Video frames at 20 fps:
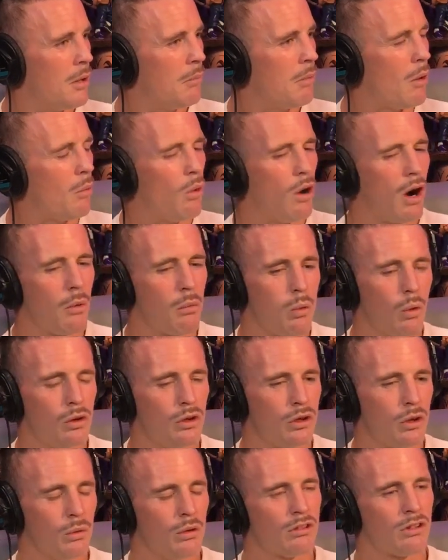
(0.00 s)
But what I
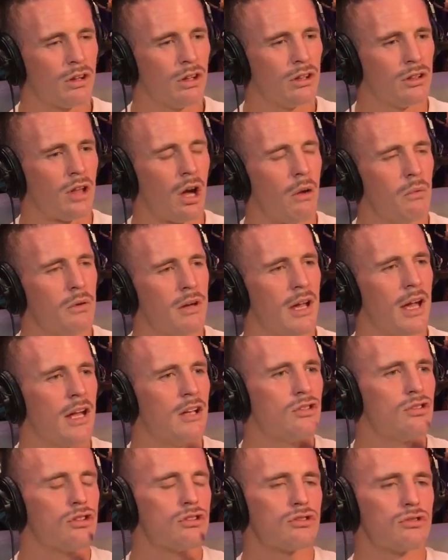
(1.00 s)
won't do is condone it
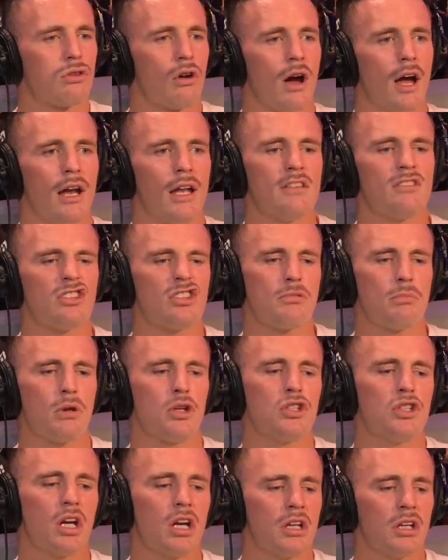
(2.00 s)
and just try and let's just
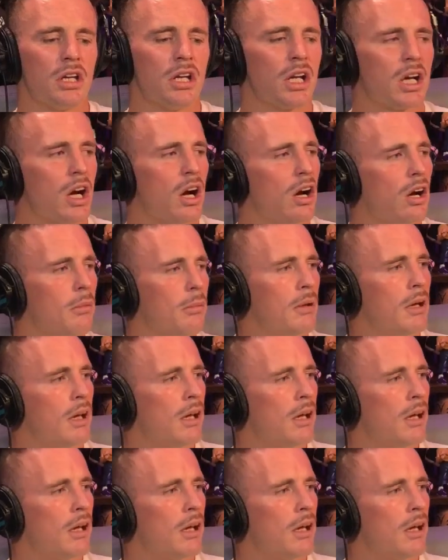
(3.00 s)
push it under the carpet.